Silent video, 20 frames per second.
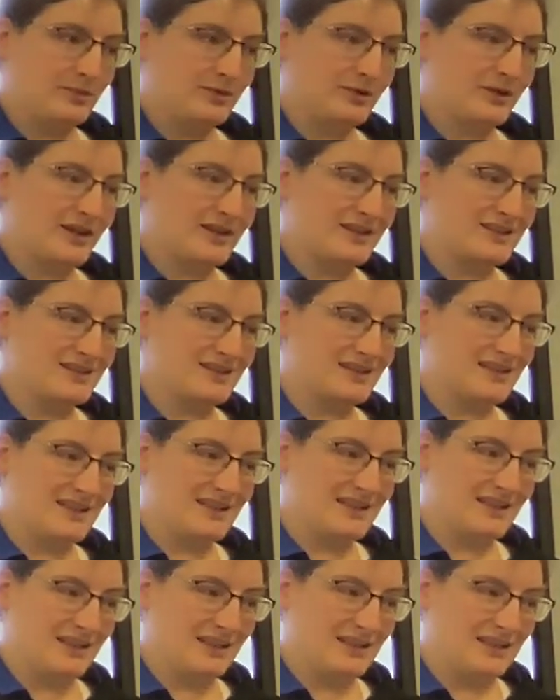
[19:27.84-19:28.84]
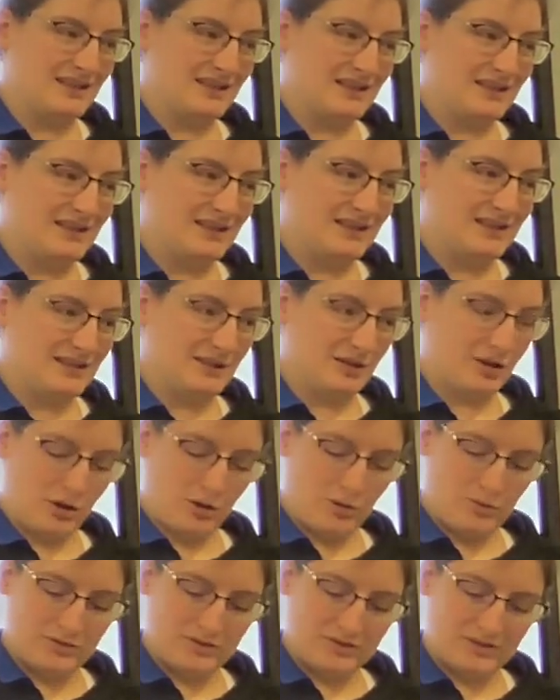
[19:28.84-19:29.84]
plus the
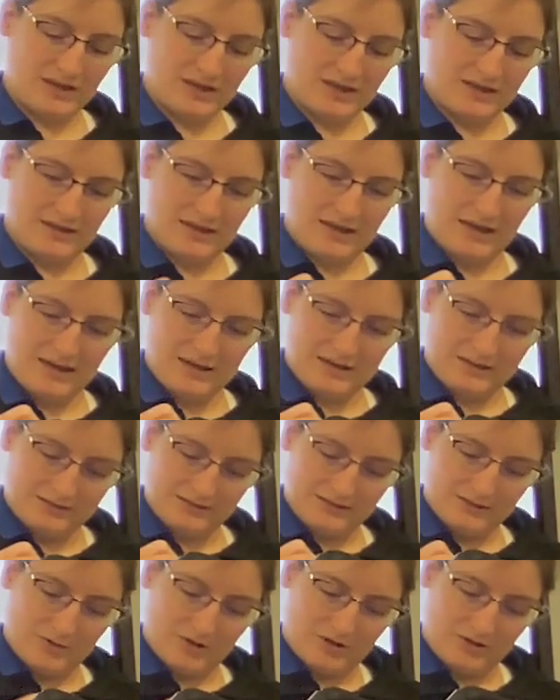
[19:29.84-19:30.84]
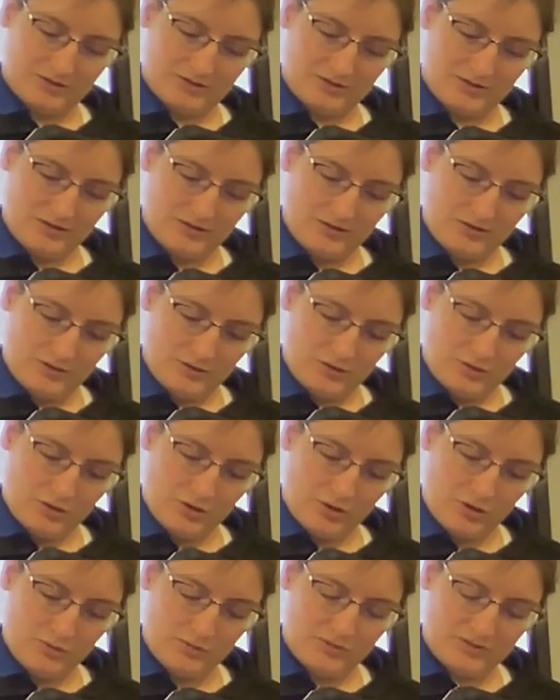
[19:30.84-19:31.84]
cosine, come here,
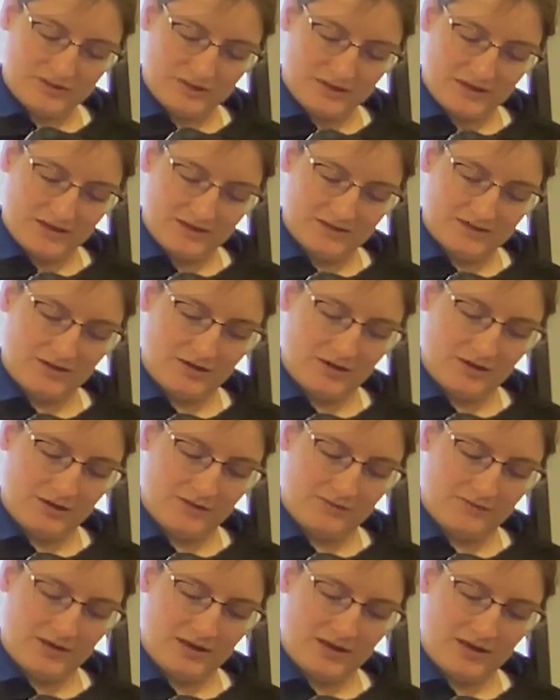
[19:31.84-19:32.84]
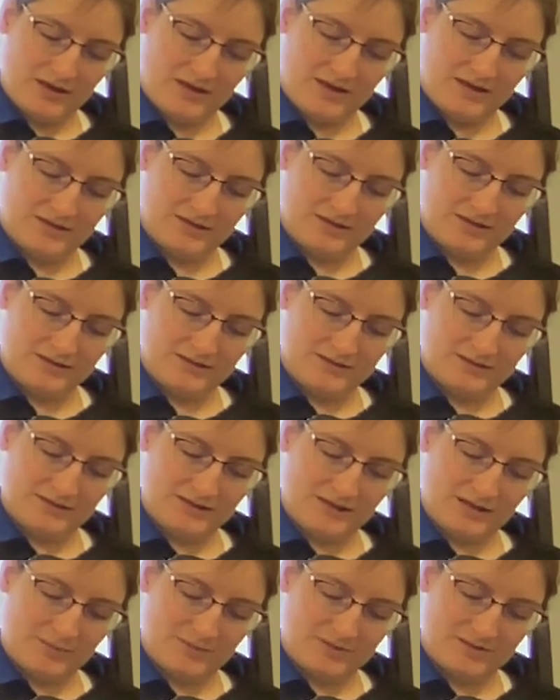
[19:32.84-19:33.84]
cosine of A
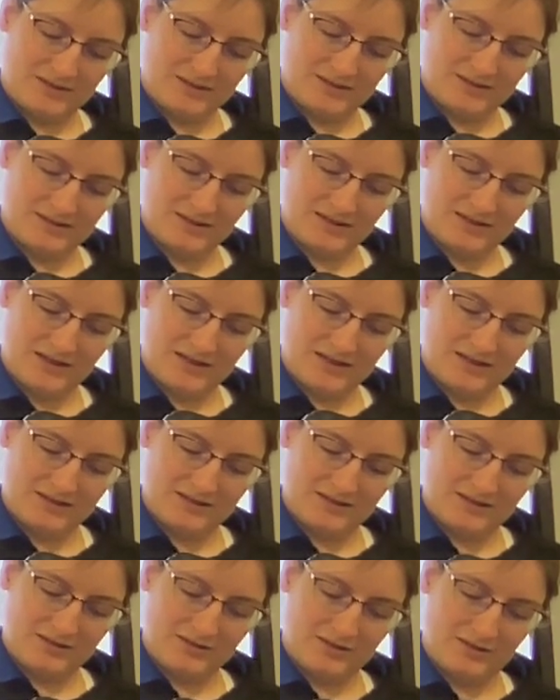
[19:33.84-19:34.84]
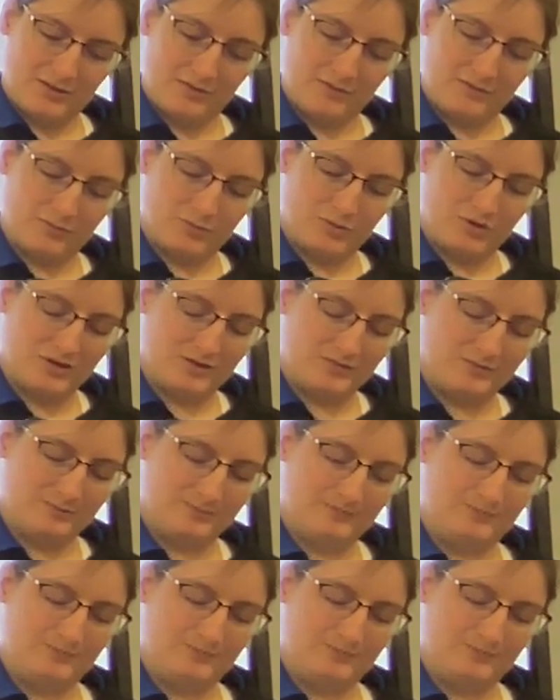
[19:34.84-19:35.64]
times the sine of B.